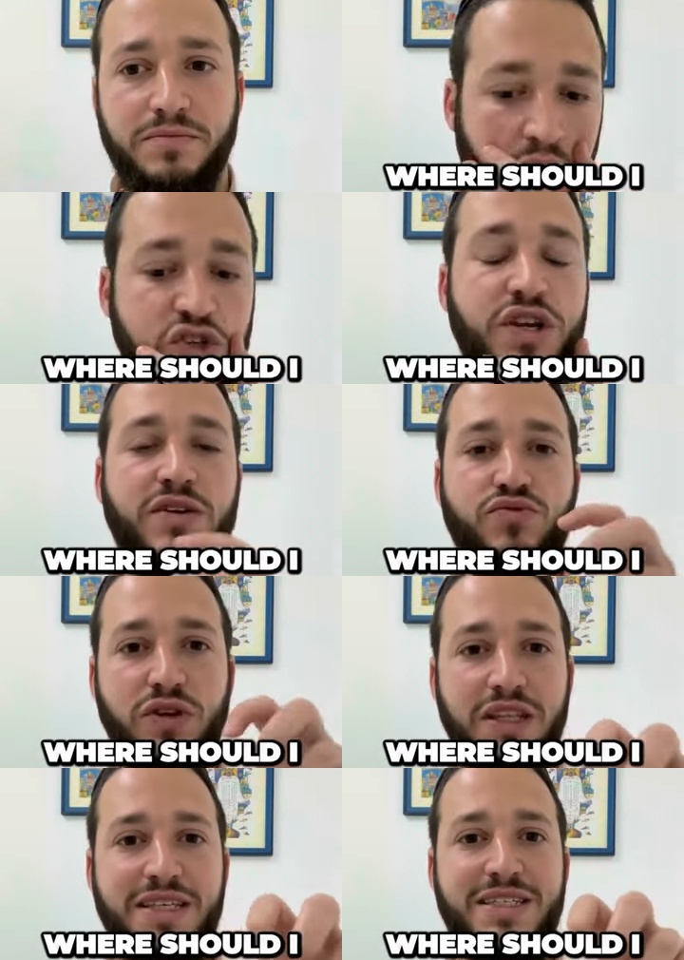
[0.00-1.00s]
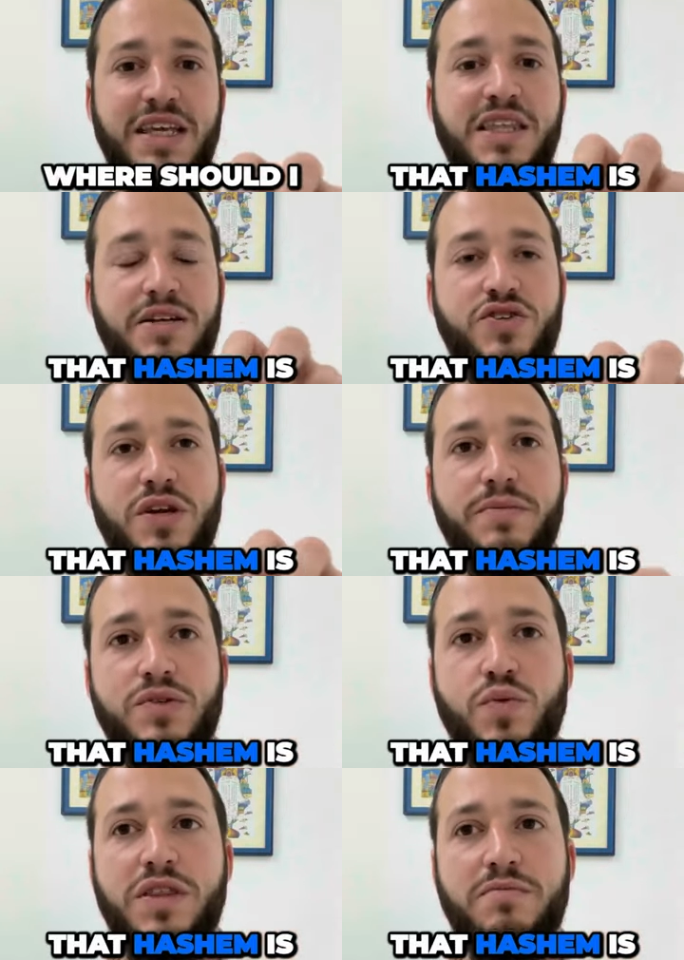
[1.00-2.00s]
where should I really see that Hashem
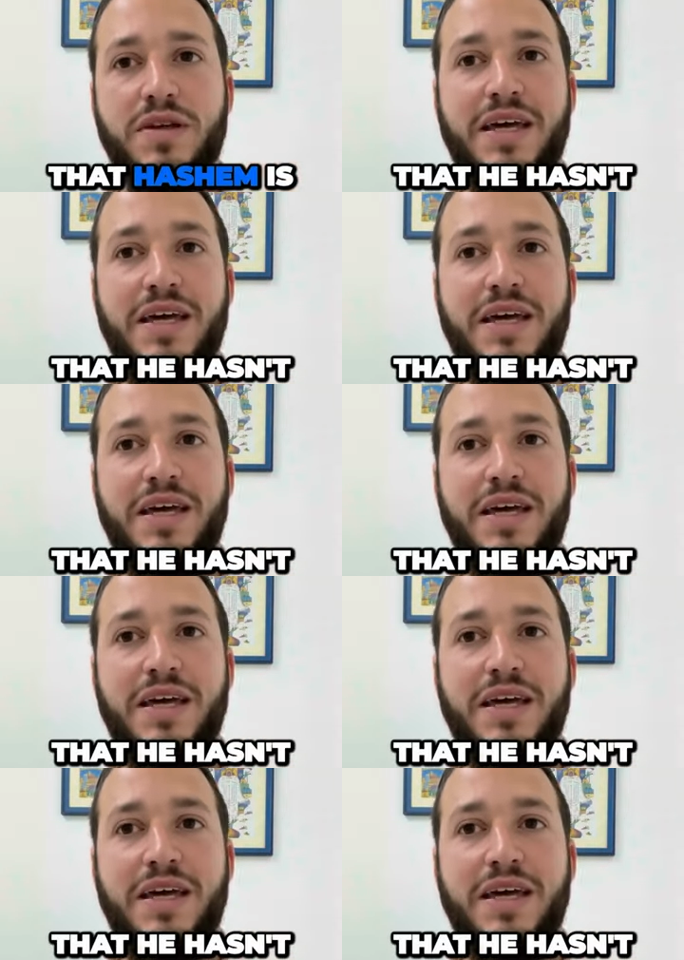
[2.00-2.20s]
is with me,